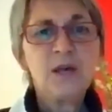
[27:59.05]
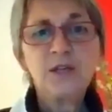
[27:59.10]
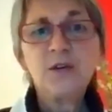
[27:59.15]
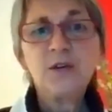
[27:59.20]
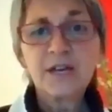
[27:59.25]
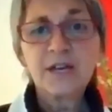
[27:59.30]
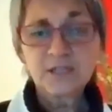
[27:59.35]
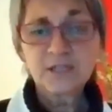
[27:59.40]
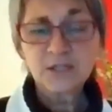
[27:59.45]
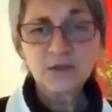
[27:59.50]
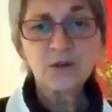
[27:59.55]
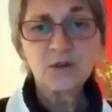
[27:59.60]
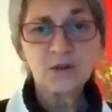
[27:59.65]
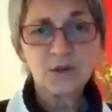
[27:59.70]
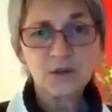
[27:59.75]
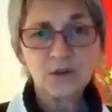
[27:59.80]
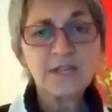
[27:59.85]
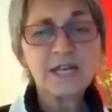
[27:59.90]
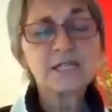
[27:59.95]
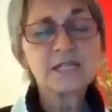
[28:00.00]
That's
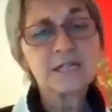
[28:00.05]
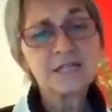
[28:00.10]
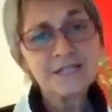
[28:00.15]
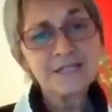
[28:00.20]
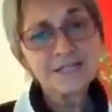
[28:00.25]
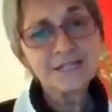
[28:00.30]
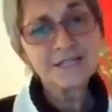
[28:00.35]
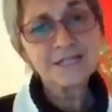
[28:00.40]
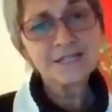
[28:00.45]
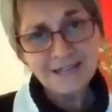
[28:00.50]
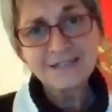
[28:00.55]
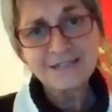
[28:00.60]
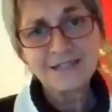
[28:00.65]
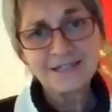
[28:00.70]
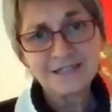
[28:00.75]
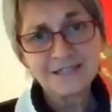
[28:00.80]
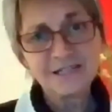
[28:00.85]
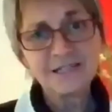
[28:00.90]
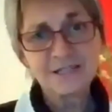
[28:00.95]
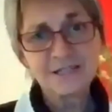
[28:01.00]
good. That's
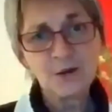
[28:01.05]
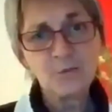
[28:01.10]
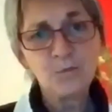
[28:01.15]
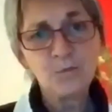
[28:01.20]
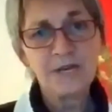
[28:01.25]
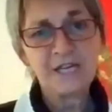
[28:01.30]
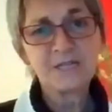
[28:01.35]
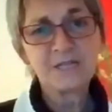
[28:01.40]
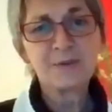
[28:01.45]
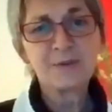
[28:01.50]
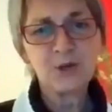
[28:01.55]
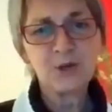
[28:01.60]
contented in some